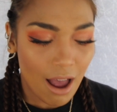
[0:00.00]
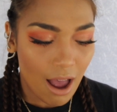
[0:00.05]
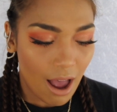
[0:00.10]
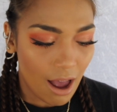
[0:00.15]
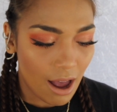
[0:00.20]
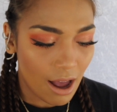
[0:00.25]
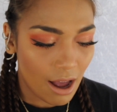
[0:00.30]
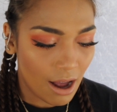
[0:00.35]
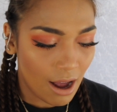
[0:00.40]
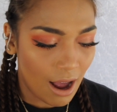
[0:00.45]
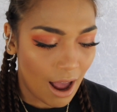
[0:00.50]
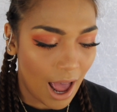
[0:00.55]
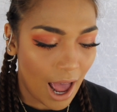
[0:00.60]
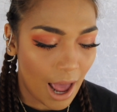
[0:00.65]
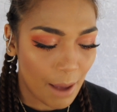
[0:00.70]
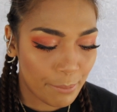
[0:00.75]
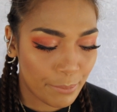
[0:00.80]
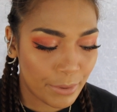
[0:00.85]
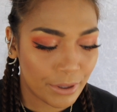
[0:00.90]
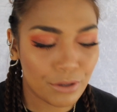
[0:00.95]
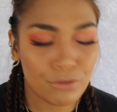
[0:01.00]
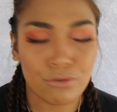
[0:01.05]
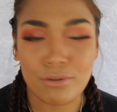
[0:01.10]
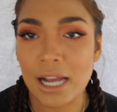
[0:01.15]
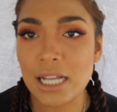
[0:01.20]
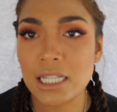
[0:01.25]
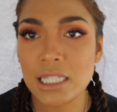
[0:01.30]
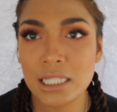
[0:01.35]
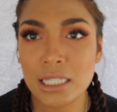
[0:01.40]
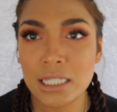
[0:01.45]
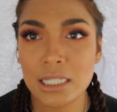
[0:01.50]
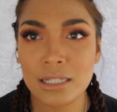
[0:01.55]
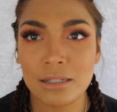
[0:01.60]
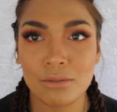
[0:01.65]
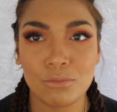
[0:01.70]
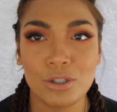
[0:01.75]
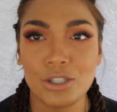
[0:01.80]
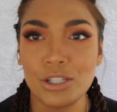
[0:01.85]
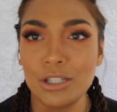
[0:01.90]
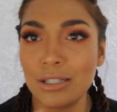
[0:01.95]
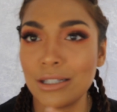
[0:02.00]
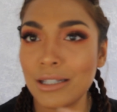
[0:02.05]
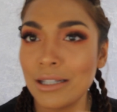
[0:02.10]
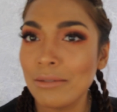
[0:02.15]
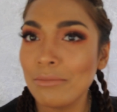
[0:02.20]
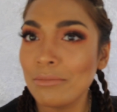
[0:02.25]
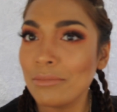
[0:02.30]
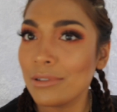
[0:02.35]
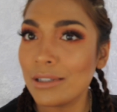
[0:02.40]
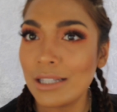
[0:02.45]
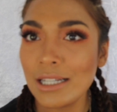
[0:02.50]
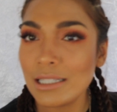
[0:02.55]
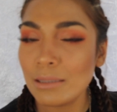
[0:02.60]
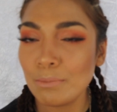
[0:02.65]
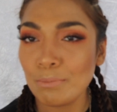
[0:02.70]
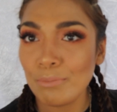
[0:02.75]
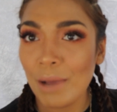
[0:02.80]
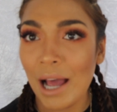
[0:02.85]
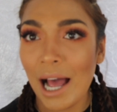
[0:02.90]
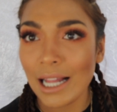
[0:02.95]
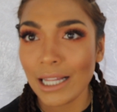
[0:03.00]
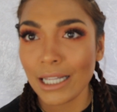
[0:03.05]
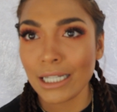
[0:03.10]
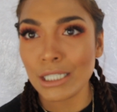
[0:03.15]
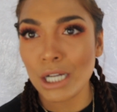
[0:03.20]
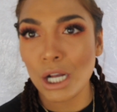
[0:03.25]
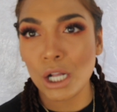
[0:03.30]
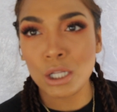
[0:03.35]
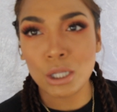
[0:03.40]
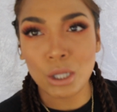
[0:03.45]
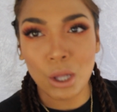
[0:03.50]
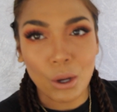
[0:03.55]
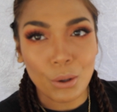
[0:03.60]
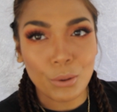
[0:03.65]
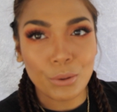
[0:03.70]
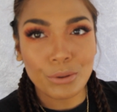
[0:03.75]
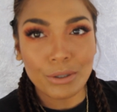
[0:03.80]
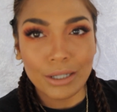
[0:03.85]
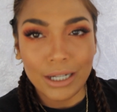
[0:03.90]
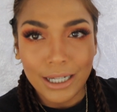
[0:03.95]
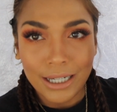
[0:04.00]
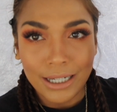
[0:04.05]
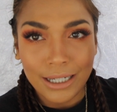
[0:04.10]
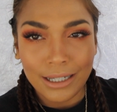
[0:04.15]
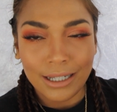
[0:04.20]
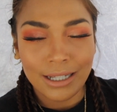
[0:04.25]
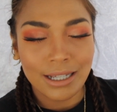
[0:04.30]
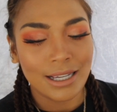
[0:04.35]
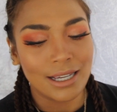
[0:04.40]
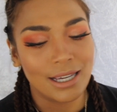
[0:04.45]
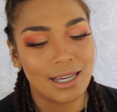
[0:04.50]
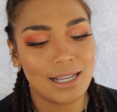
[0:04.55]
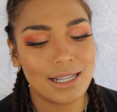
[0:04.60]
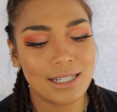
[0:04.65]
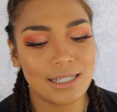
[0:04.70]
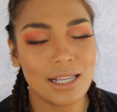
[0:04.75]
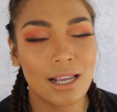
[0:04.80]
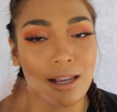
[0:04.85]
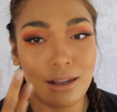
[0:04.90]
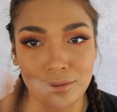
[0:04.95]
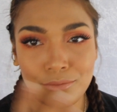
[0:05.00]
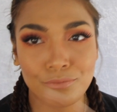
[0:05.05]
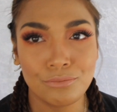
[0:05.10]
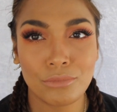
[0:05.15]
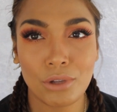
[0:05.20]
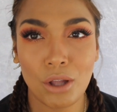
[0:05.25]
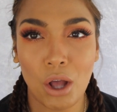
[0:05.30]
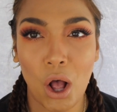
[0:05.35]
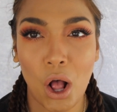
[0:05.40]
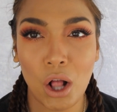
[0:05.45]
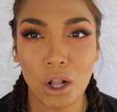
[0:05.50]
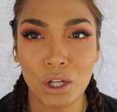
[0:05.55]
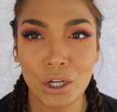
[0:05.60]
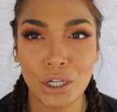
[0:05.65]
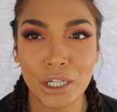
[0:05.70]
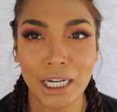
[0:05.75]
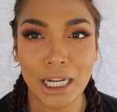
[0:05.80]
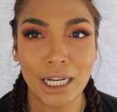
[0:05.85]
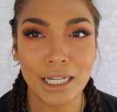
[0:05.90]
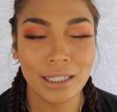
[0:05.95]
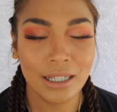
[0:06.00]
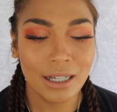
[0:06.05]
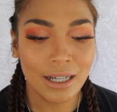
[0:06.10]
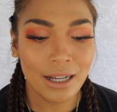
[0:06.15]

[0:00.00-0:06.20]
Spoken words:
But the rest, which is... this palette alone is all Huda,